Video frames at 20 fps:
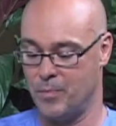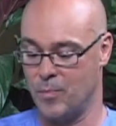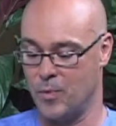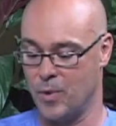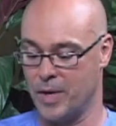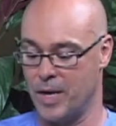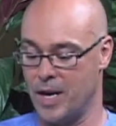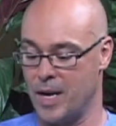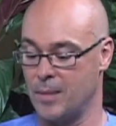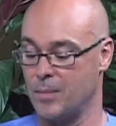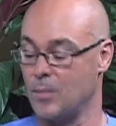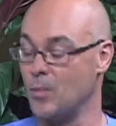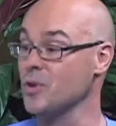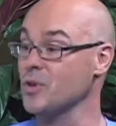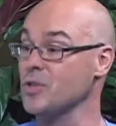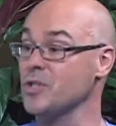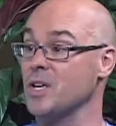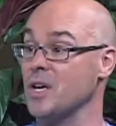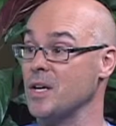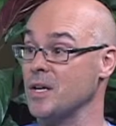We're getting
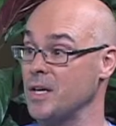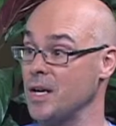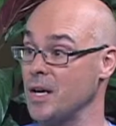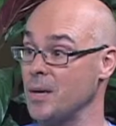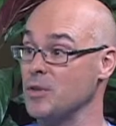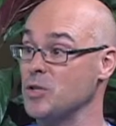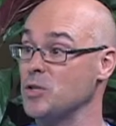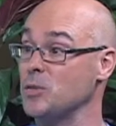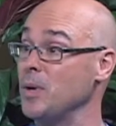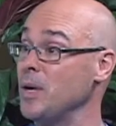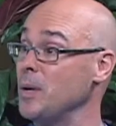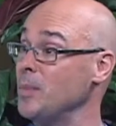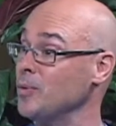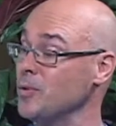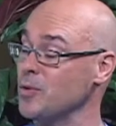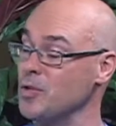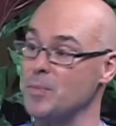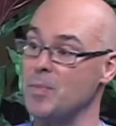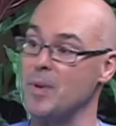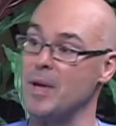more sun damage.
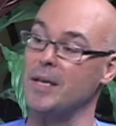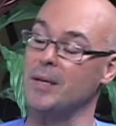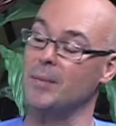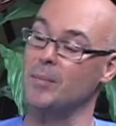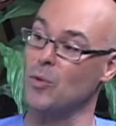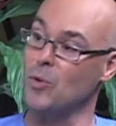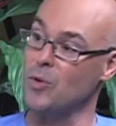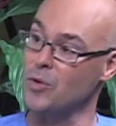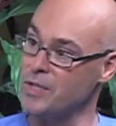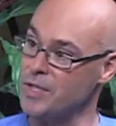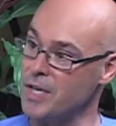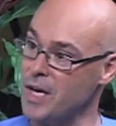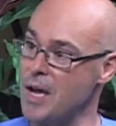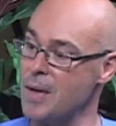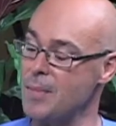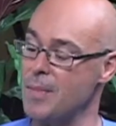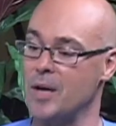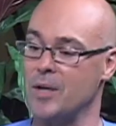People are spending more time